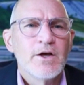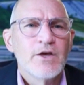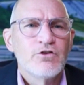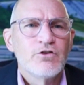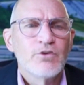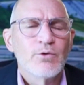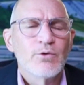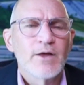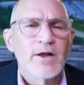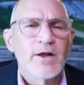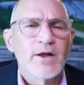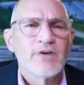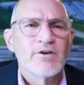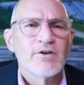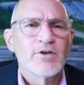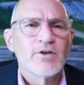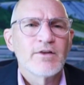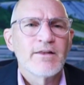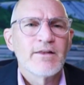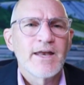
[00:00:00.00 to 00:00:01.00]

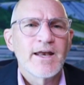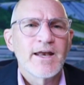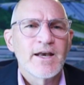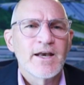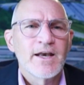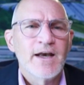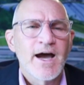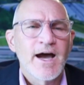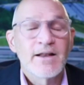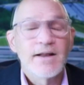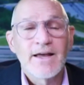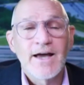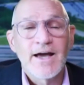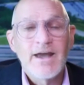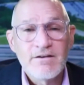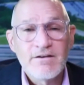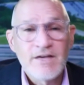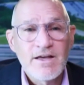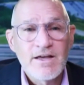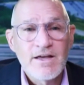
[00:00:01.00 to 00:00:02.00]
relatively late at night. And the
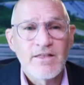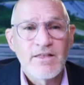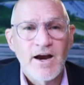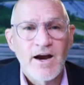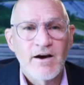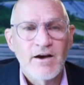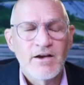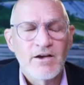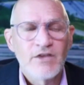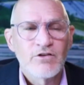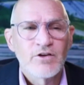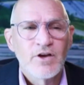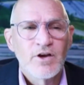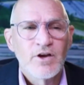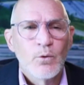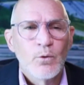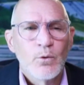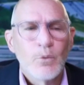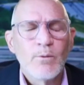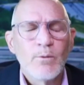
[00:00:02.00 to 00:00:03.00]
idea there is
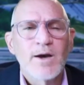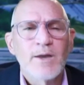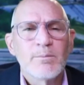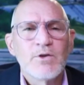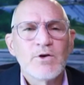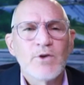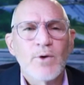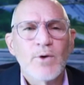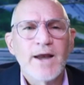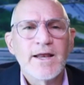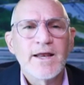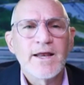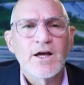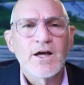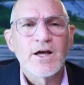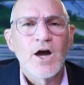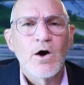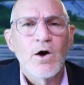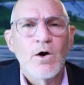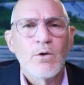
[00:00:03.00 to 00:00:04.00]
we want to be ready to
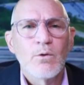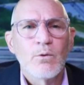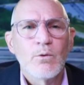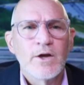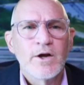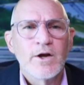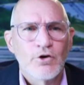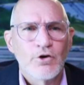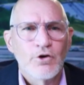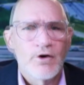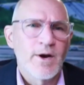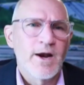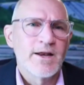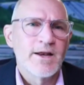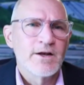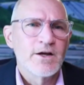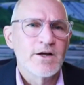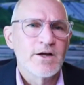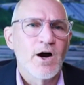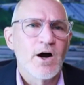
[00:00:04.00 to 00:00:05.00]
go when you're ready
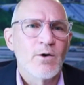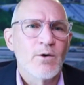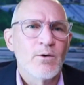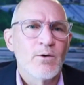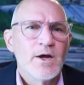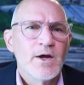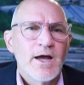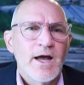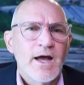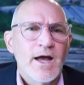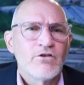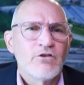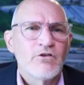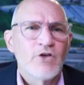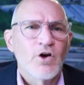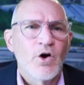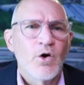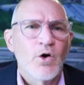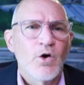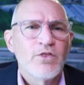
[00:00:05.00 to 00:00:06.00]
to go. Hmm. And
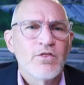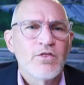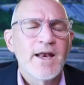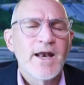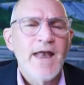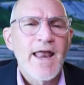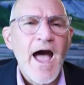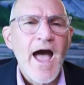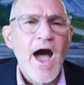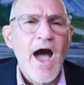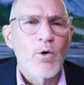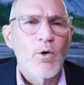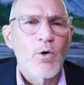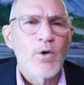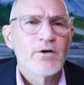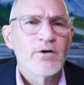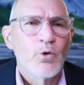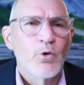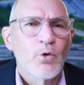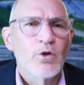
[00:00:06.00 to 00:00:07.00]
so within an
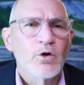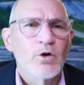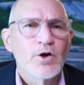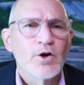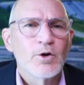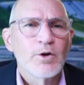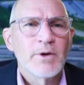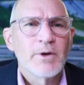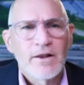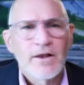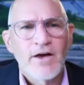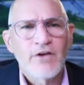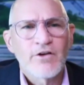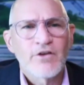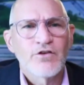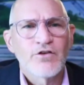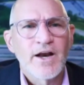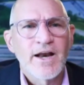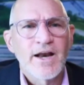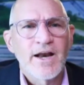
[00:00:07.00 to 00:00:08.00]
hour or a little bit
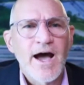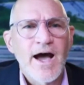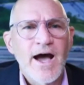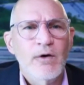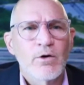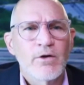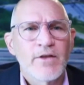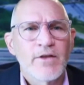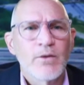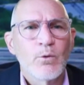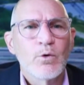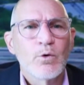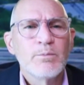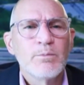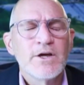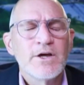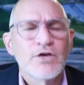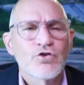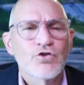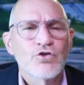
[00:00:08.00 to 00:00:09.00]
less than an hour, there will
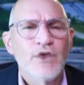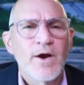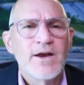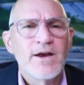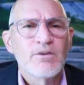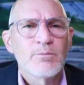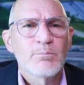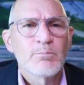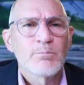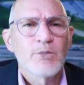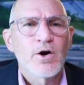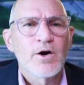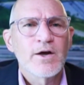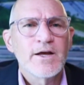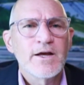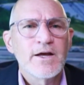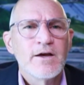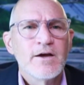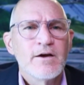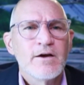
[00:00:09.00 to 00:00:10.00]
be a train
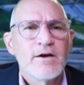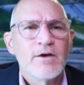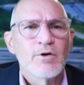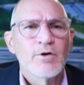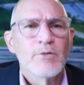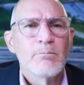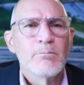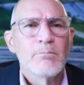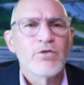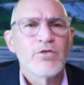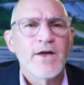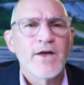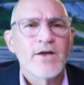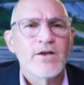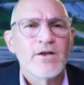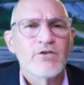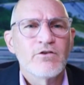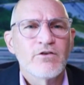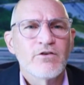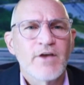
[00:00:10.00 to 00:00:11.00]
departing from both
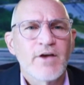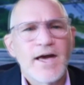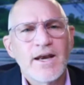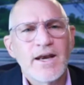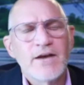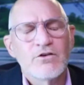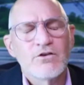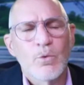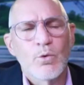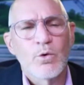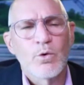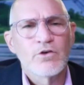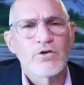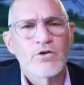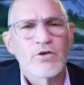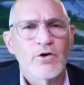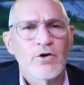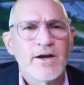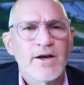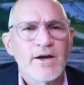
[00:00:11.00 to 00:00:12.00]
ends heading towards
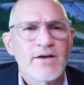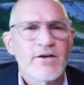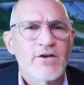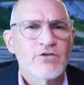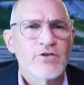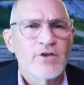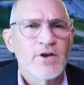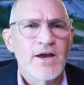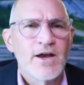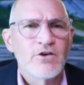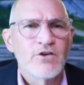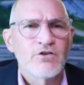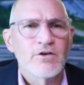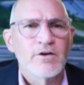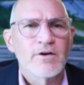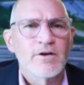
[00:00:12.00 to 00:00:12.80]
your end destination.